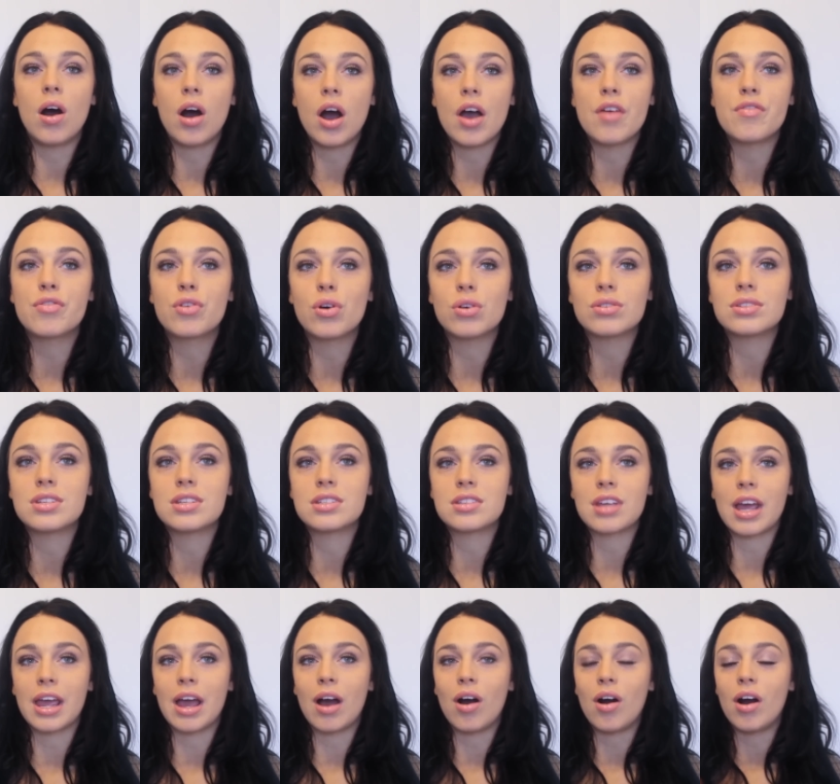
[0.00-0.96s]
I've got to
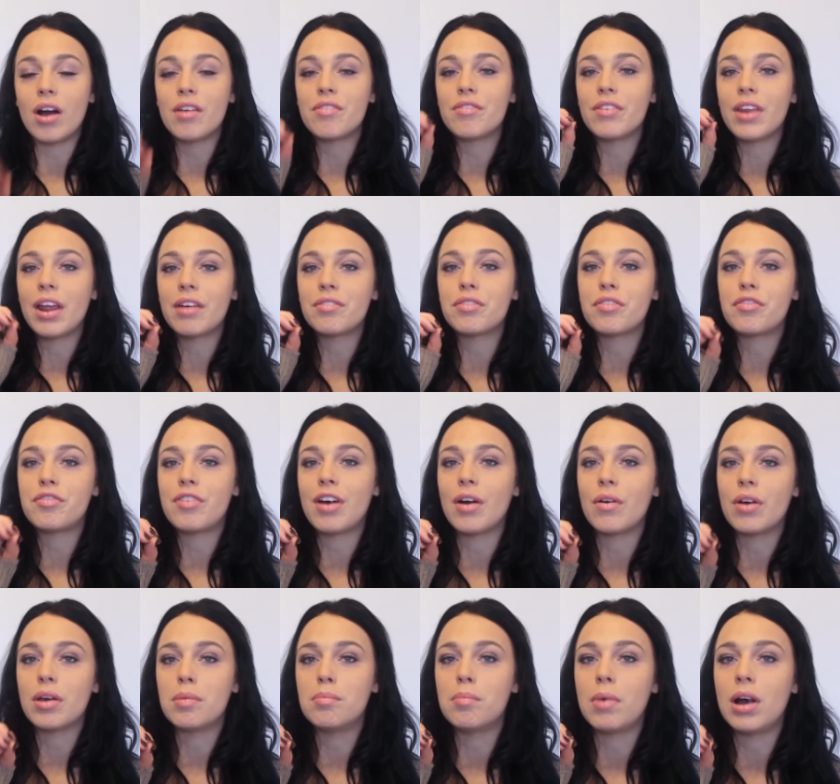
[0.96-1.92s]
say, I've never
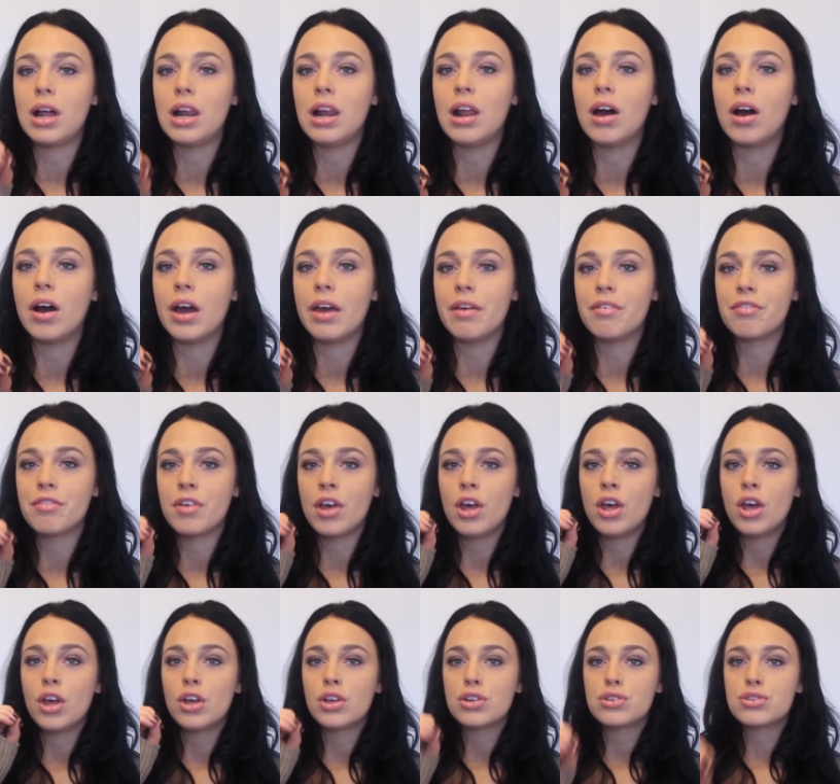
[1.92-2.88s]
felt in my life
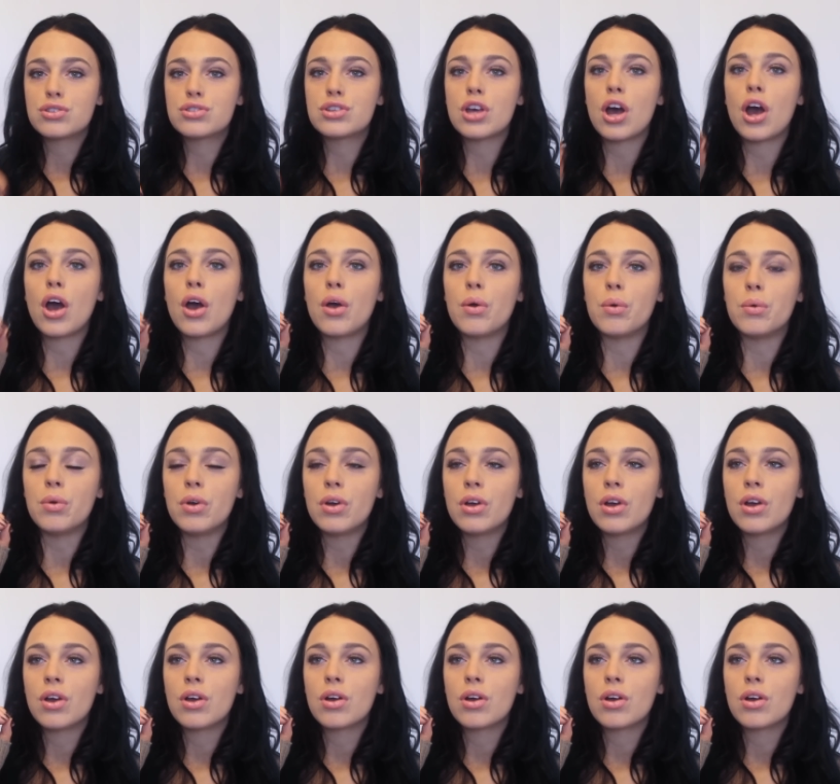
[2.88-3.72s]
so